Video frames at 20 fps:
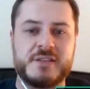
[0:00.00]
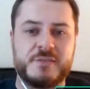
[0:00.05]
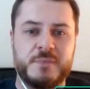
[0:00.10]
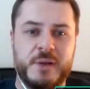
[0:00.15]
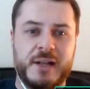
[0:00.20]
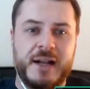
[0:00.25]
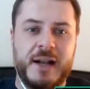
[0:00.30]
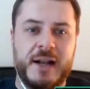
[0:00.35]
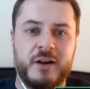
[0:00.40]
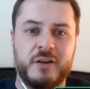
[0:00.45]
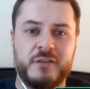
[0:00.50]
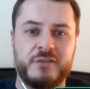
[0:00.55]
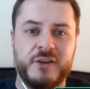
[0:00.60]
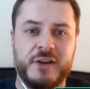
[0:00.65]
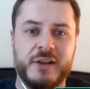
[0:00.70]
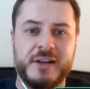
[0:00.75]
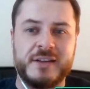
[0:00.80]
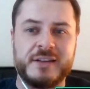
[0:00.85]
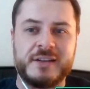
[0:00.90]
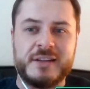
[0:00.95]
things have been
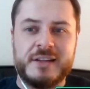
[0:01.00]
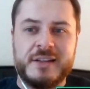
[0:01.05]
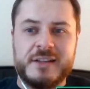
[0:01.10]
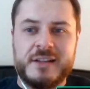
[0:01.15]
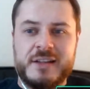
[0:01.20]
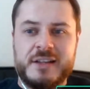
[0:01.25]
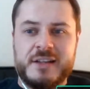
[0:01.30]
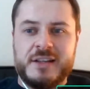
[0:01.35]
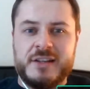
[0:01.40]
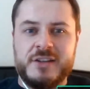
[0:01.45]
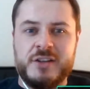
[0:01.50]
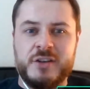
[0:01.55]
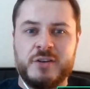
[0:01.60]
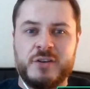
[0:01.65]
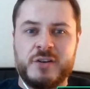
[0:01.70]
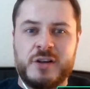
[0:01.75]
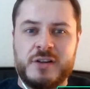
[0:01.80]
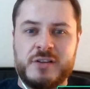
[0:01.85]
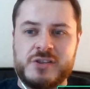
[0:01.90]
clarified, you're